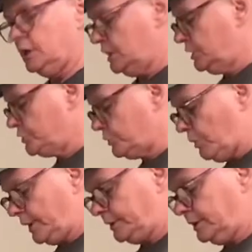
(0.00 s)
is you
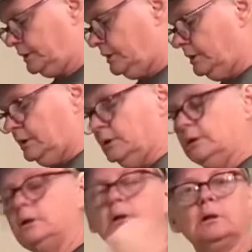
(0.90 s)
want to
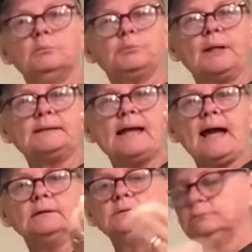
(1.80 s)
break down.